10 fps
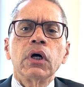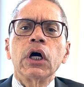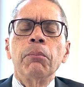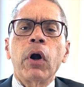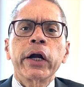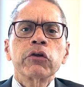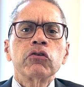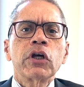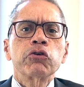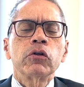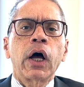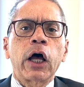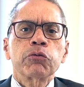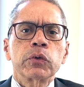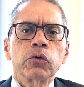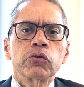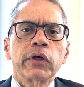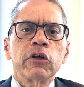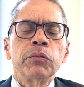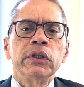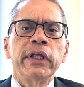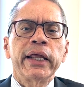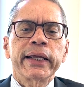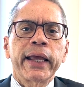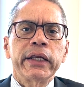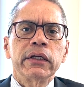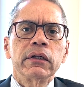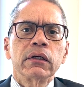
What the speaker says: America's Essential Hospitals has been dedicated